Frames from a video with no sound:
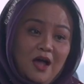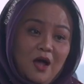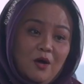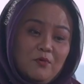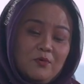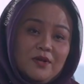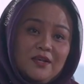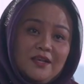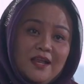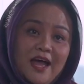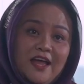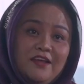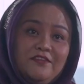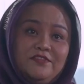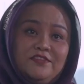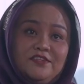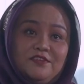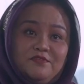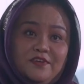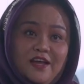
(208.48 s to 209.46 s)
our
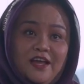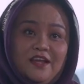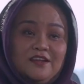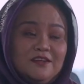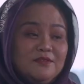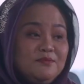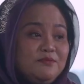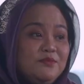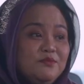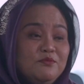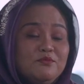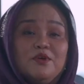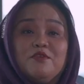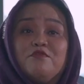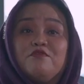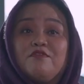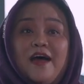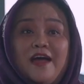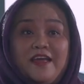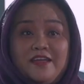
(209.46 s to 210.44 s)
life develops, we
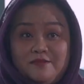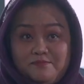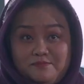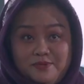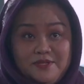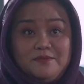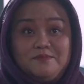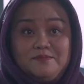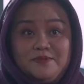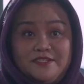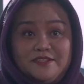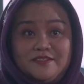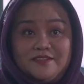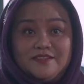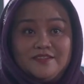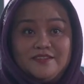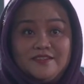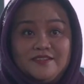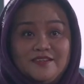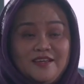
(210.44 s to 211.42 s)
find a
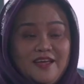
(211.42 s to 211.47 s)
purpose.